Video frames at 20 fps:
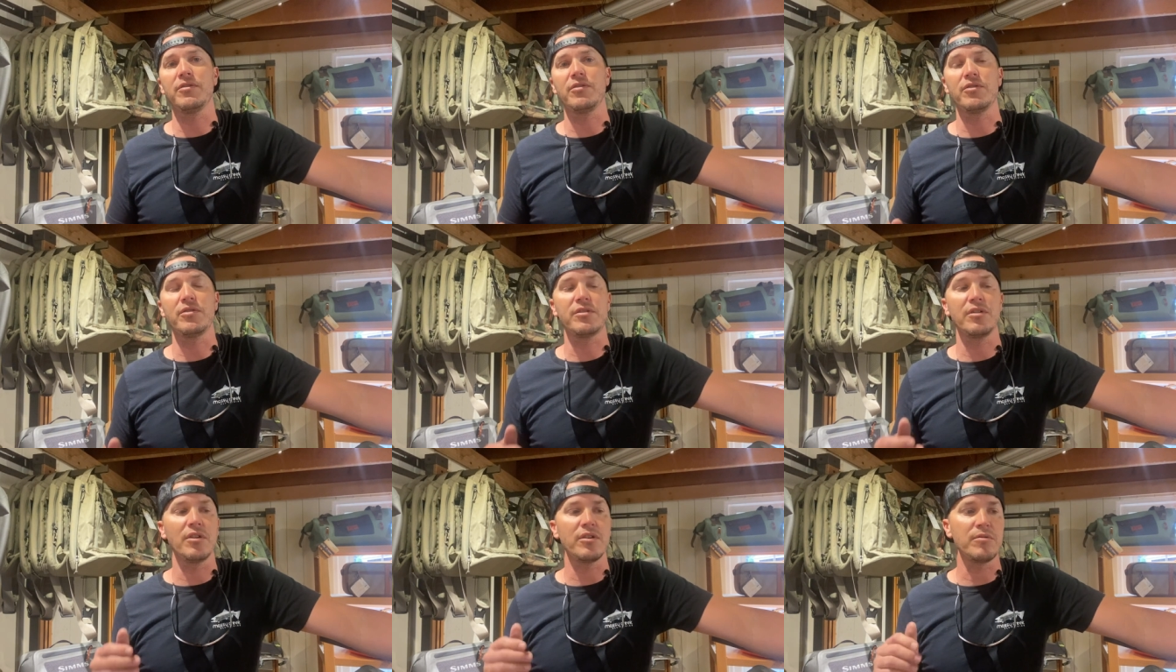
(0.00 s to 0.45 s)

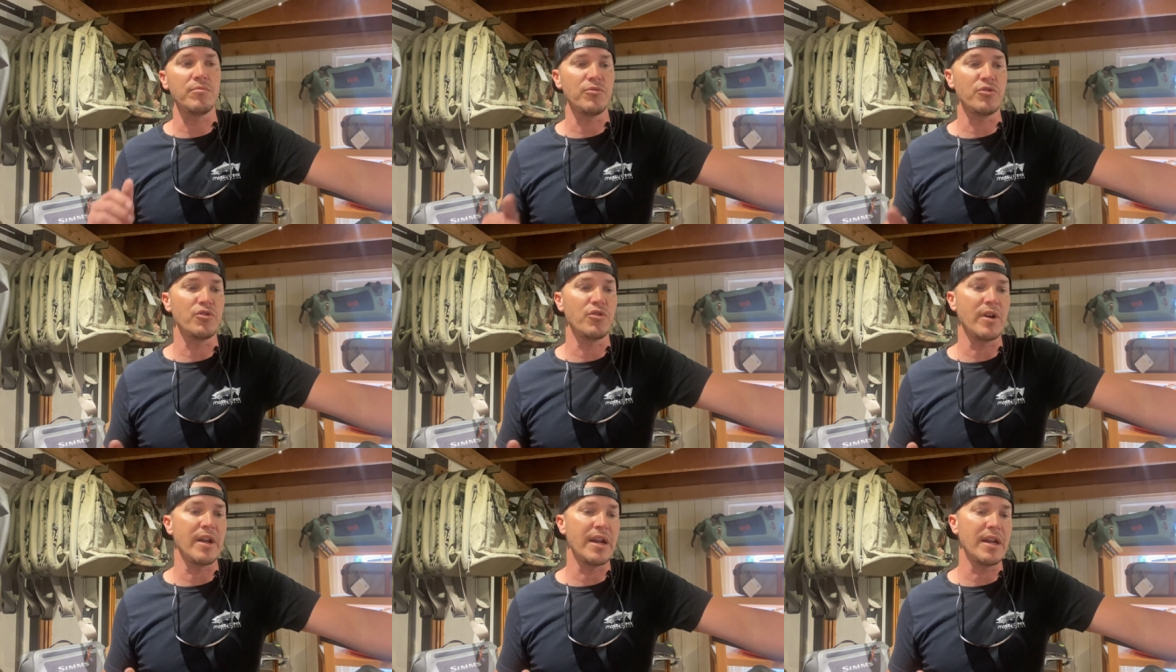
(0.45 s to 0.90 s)
There's still some
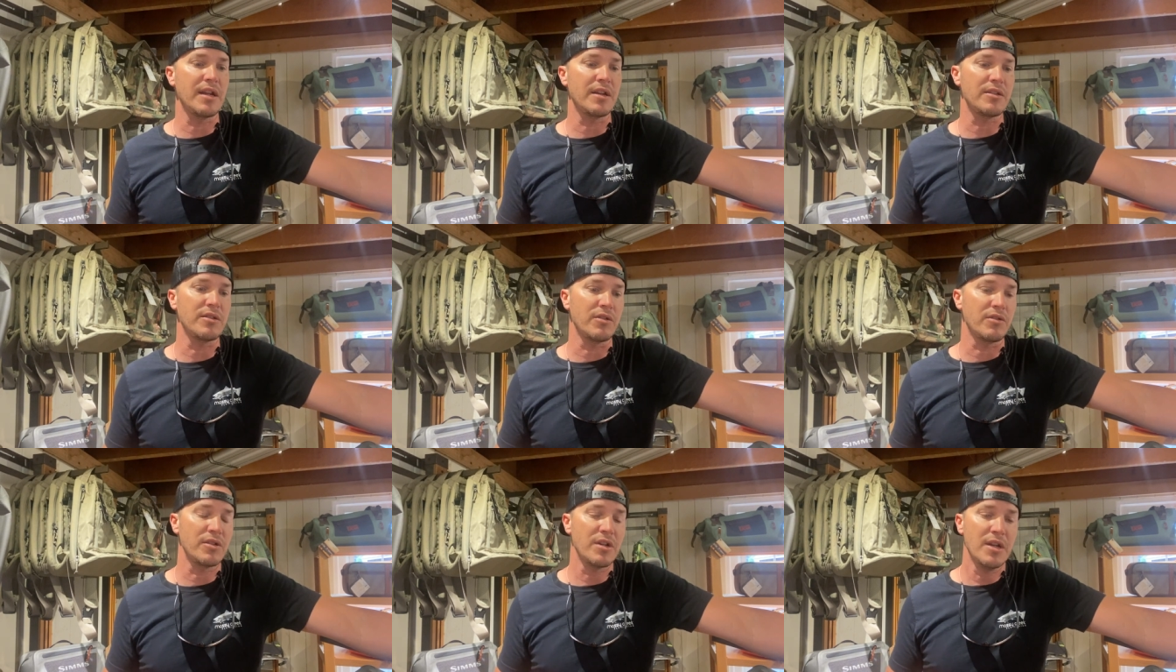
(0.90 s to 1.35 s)
drakes.
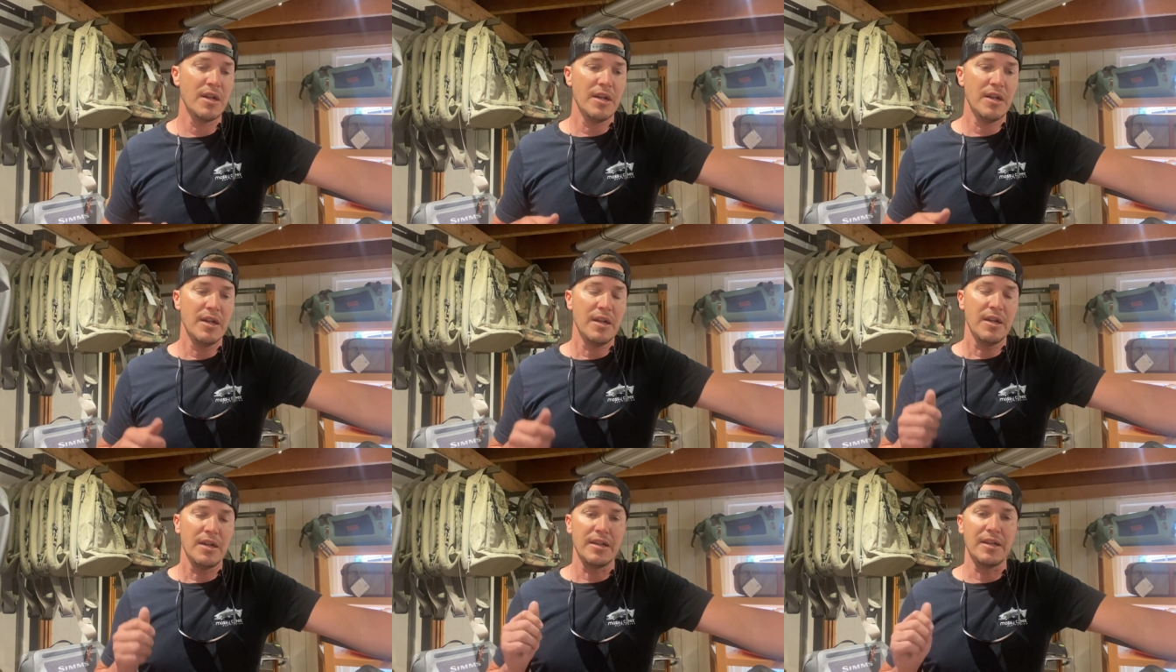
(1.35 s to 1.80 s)
There's
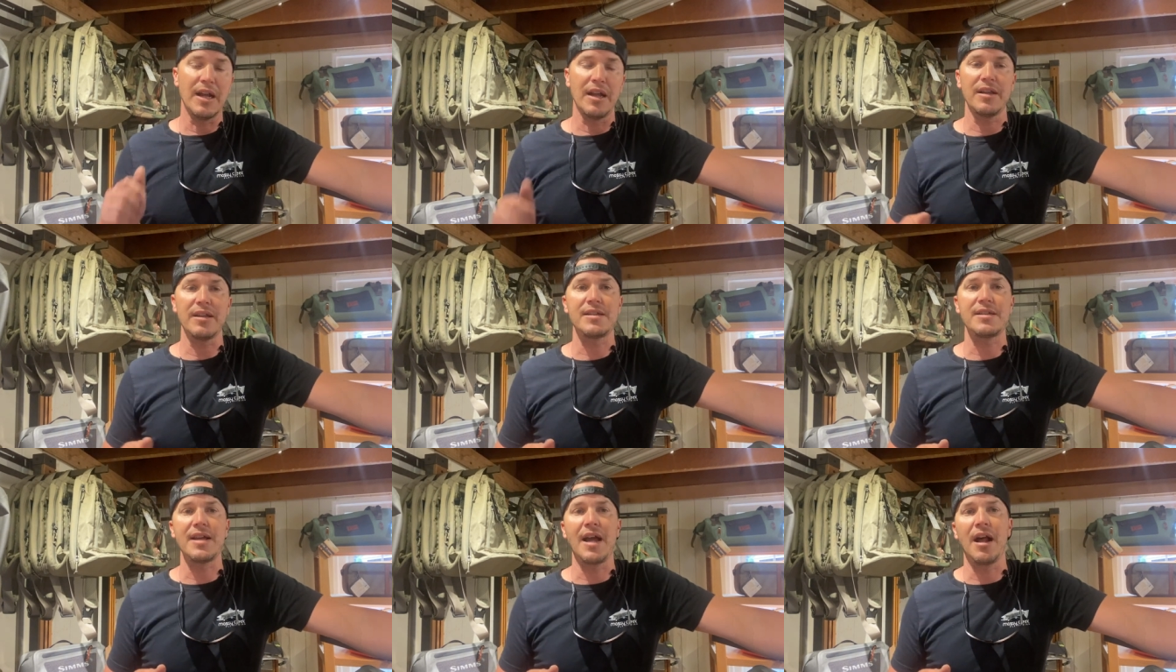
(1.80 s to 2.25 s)

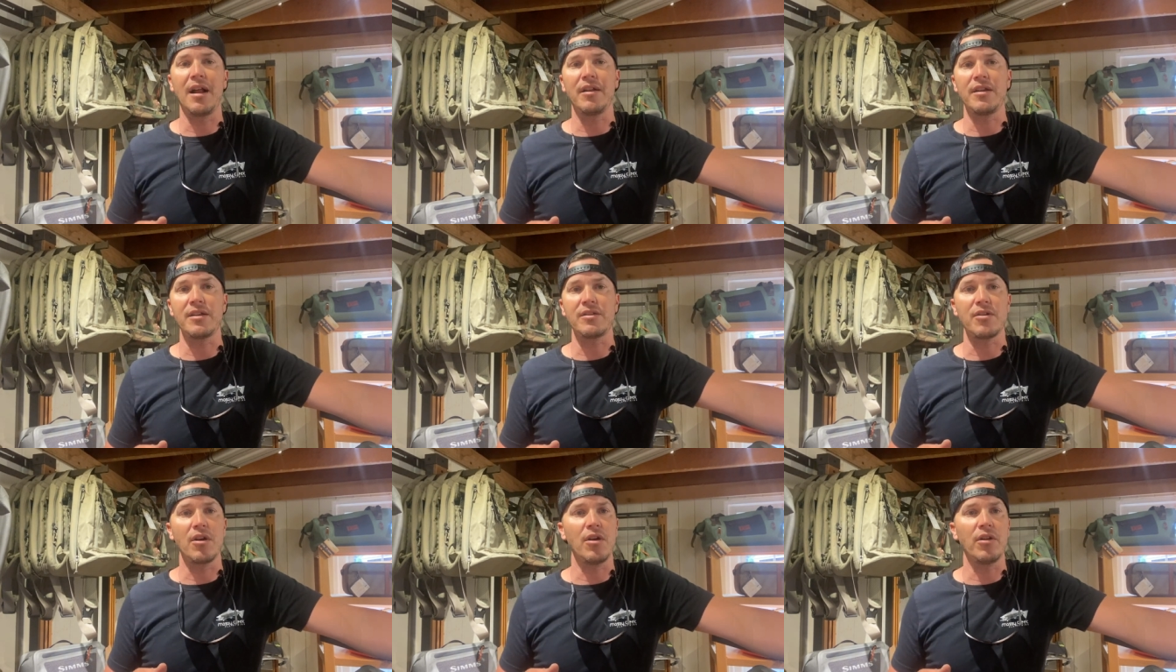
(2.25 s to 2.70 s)
yellow
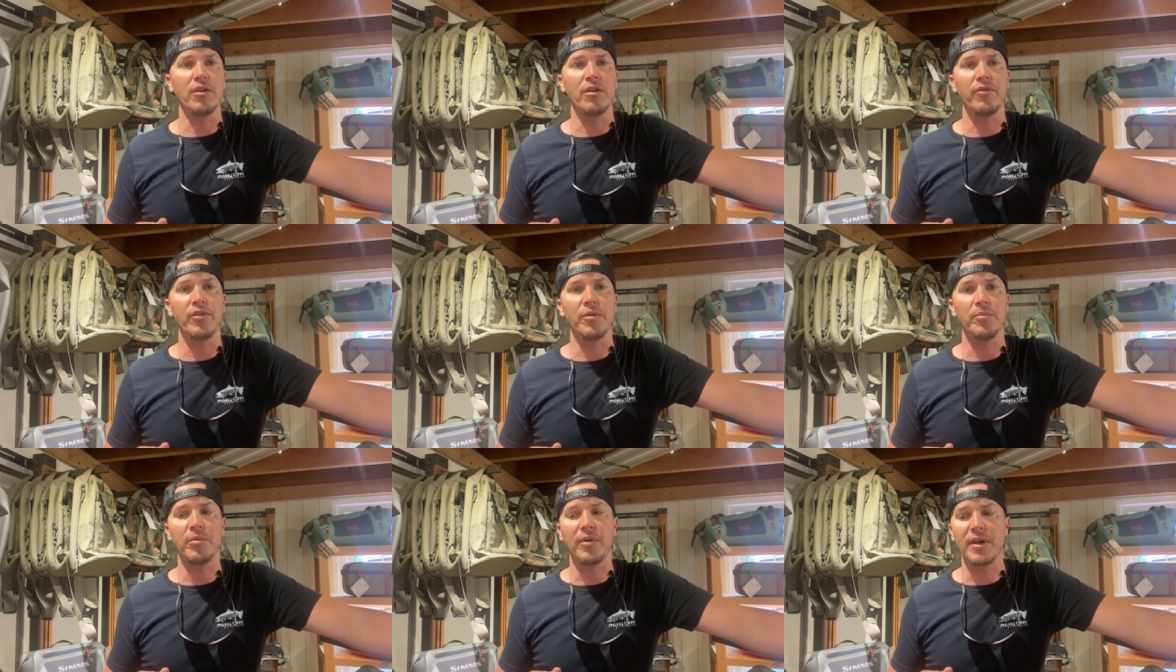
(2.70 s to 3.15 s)
sallies all
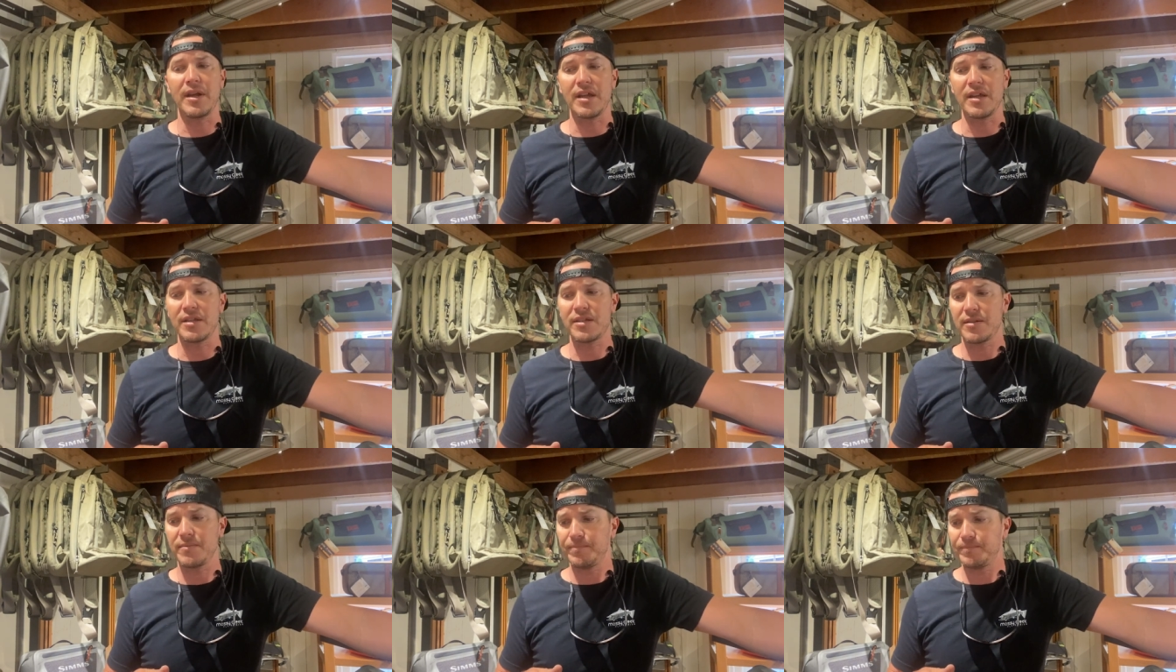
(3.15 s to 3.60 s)
over the
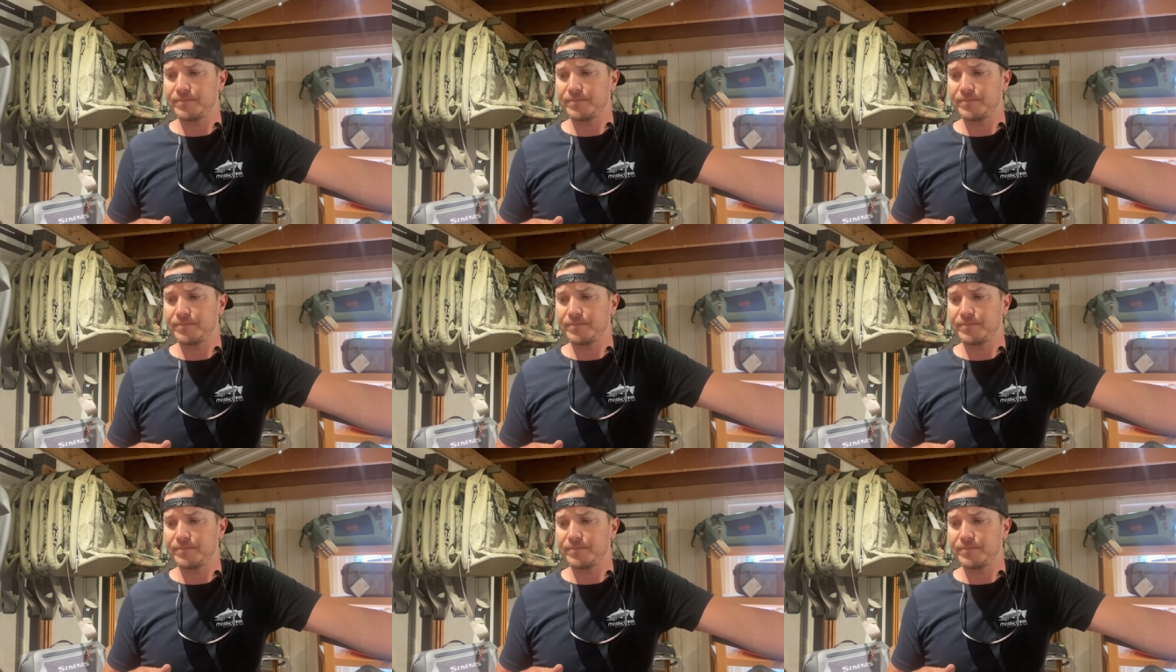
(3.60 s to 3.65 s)
place.